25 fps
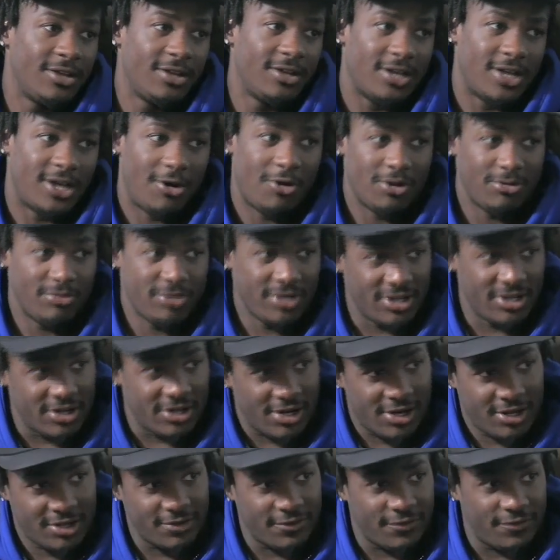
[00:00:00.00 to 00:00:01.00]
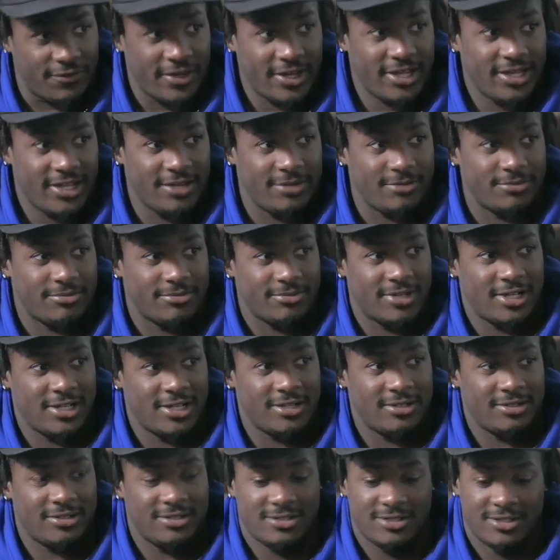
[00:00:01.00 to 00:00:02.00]
I want to be in the Hall of Fame. Like
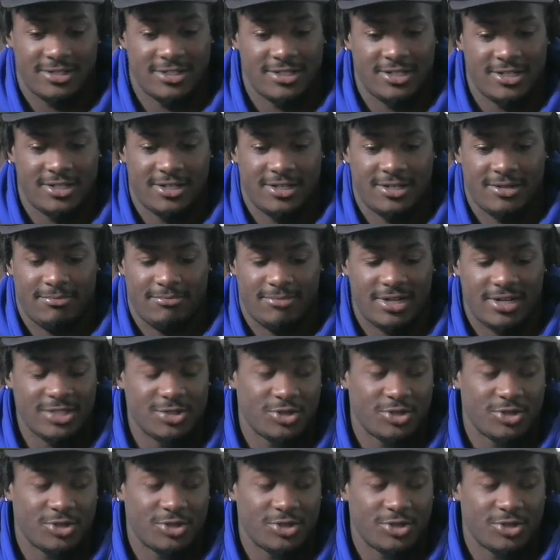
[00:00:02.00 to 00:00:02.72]
my sure.